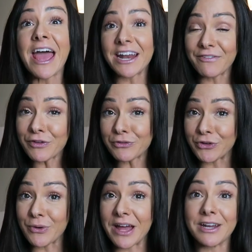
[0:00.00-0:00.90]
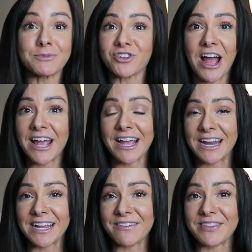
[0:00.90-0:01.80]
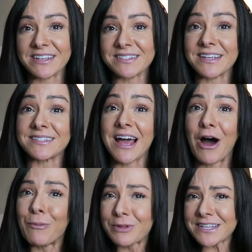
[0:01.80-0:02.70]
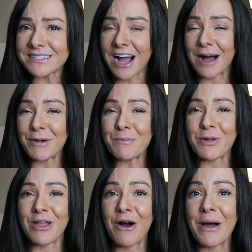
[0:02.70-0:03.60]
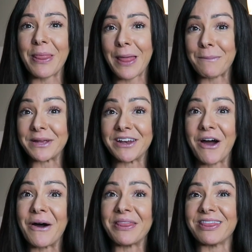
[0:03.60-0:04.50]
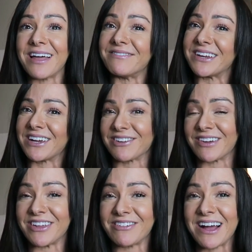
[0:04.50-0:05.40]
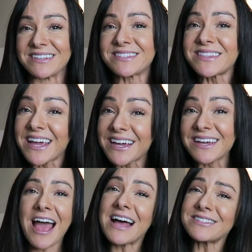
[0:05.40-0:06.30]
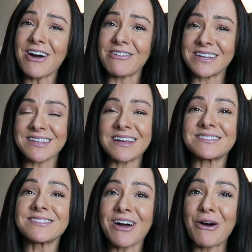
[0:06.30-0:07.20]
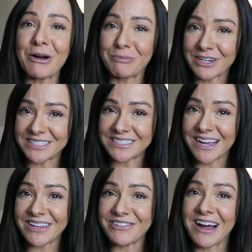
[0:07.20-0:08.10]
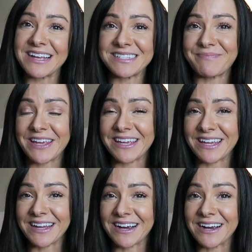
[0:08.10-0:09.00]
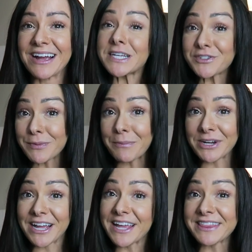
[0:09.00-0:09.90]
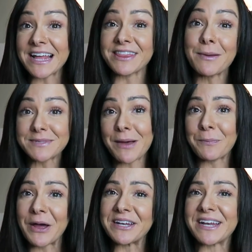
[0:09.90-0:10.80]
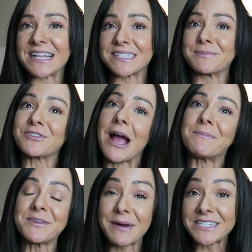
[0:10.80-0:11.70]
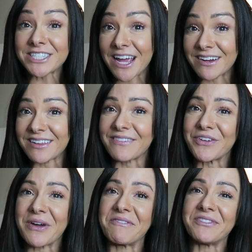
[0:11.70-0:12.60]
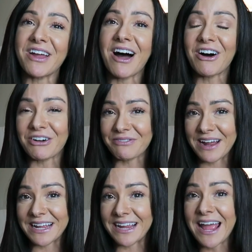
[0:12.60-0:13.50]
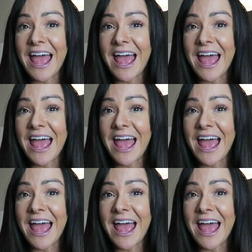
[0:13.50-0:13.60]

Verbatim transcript: And if you do end up trying any of these things out, please comment below and let me know. I'd love to hear what you guys think. As always, I so appreciate you guys being here. Please remember to hit that thumbs up button and subscribe to my channel if you have not already.